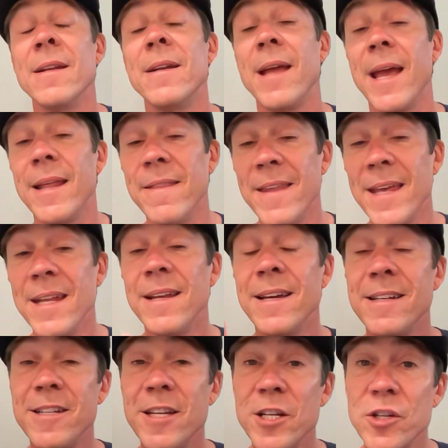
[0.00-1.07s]
And then
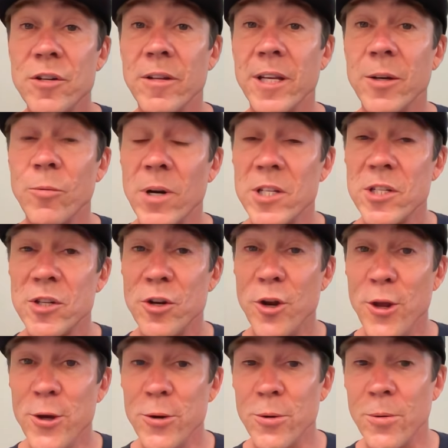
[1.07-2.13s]
additionally, what's
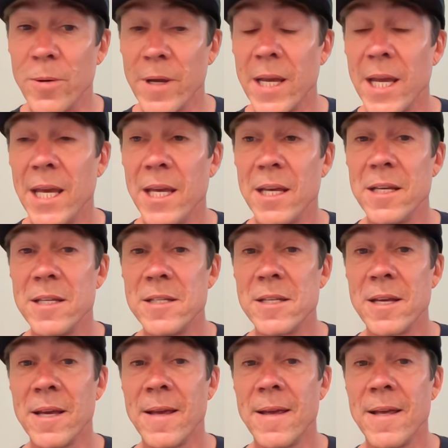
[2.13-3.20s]
new is
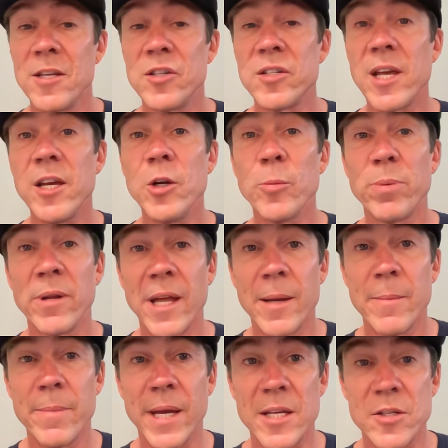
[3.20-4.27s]
say you're
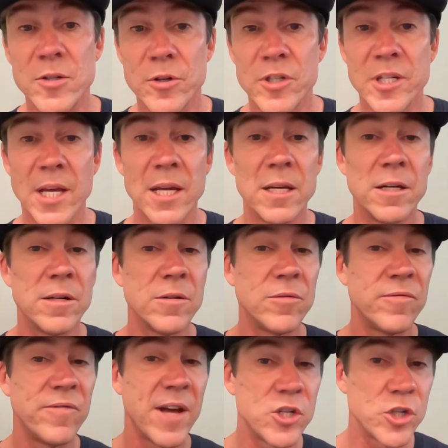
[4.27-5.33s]
plant-based or say you're
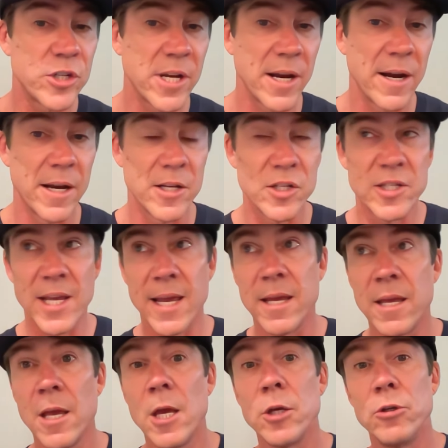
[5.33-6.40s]
vegetarian,
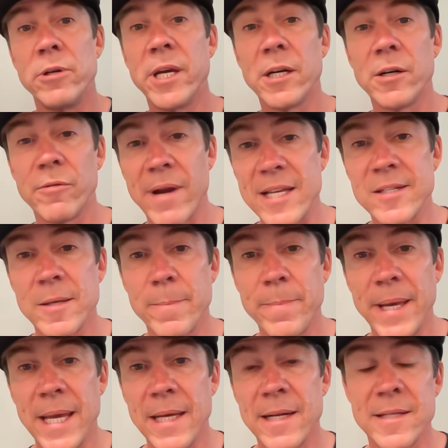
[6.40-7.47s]
say you get a recipe and